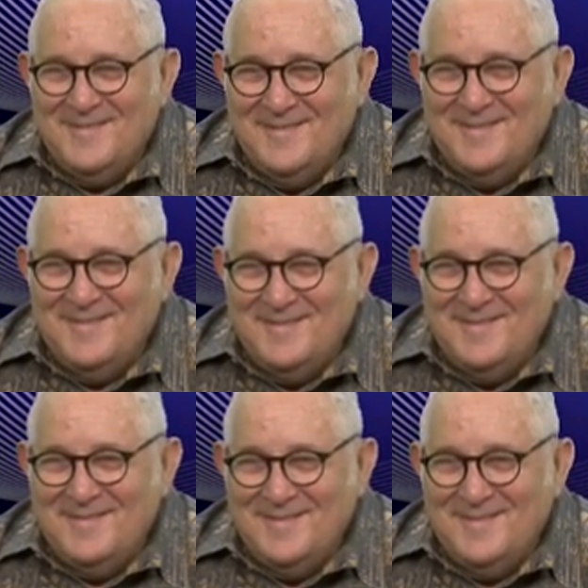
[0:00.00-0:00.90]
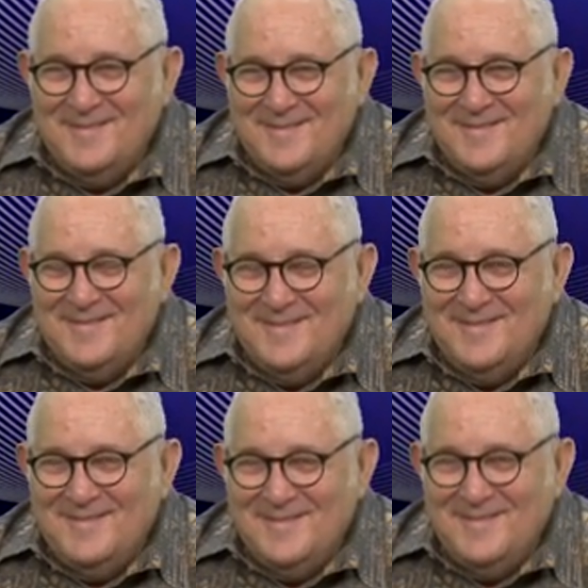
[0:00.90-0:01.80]

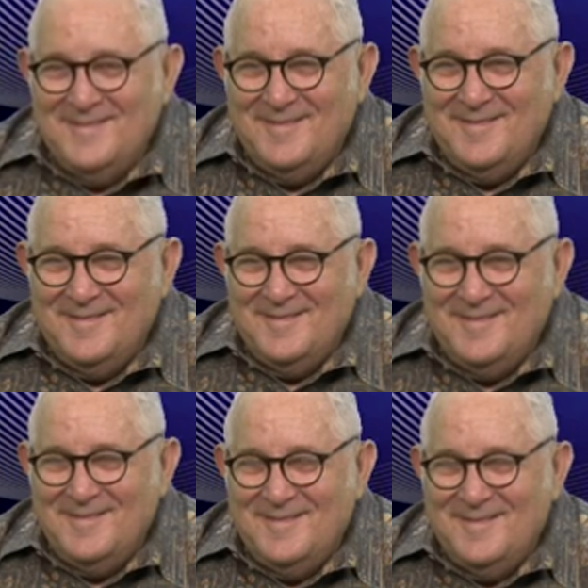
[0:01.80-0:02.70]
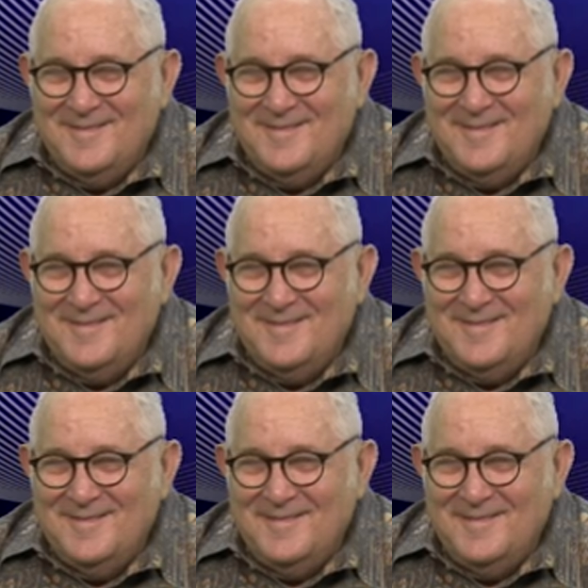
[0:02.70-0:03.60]

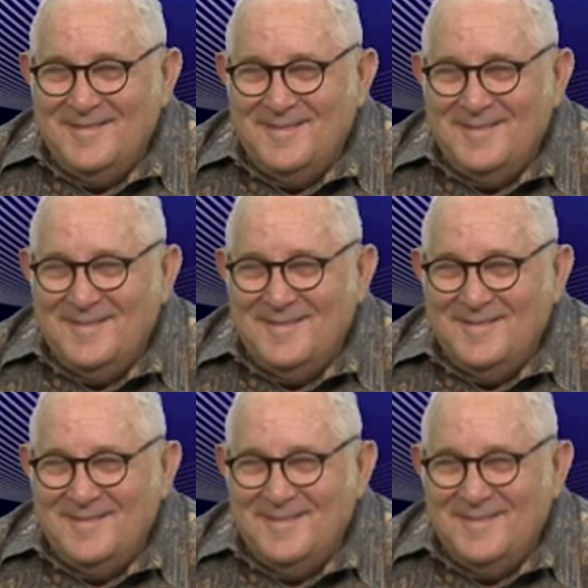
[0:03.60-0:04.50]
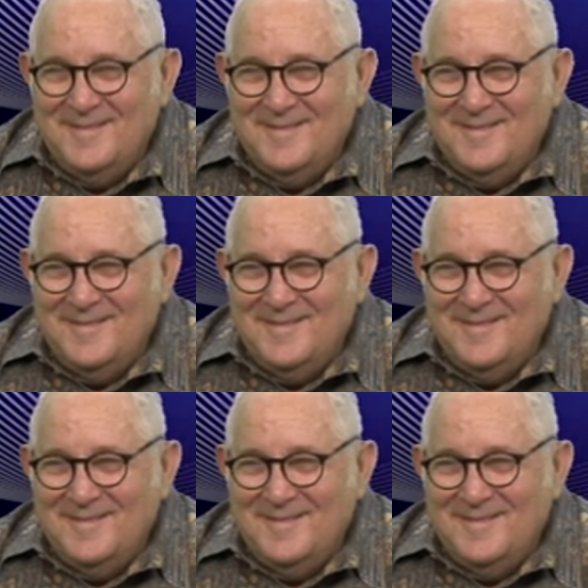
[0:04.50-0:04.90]
The person shown says nothing.